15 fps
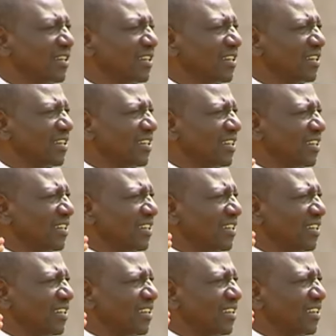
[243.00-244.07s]

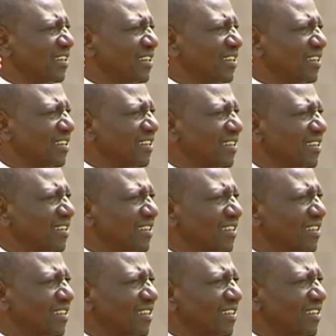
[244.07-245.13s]

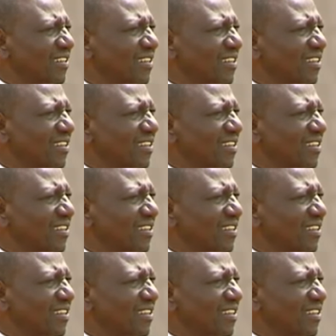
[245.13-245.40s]
No one is speaking in this clip.